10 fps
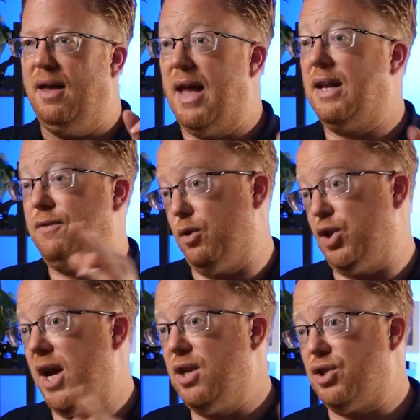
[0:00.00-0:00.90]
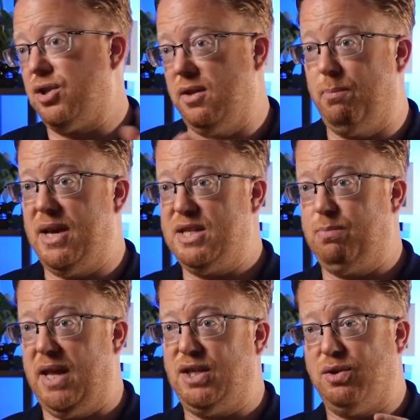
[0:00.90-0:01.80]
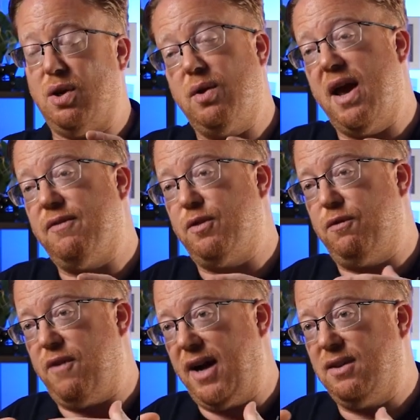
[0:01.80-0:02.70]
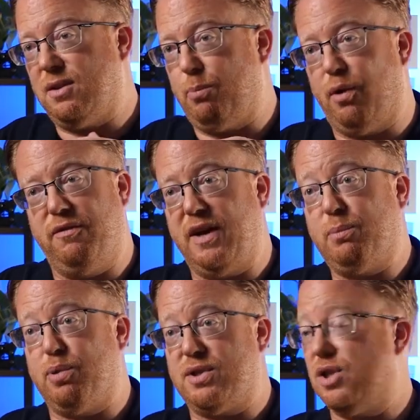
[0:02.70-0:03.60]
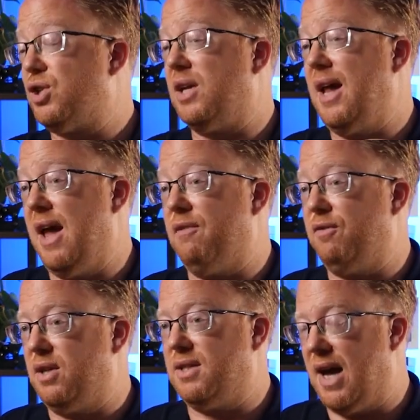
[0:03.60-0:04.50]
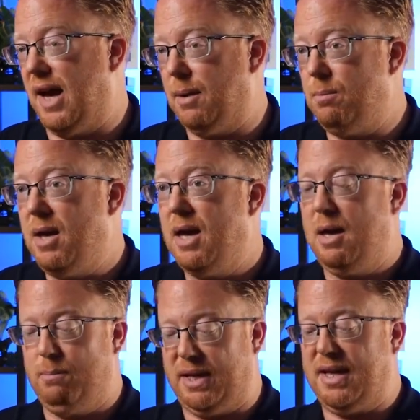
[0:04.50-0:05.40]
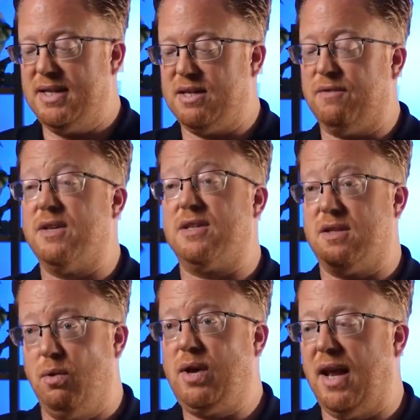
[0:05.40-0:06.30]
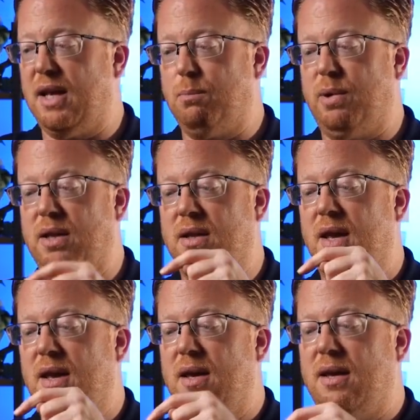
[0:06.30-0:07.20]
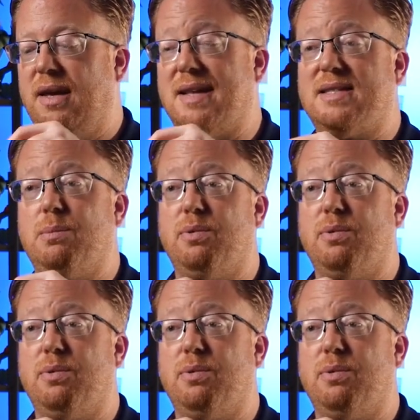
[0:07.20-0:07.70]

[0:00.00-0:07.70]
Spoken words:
And if you change the base plate, you don't have to find the perfect position every time, because of this locating pin gets the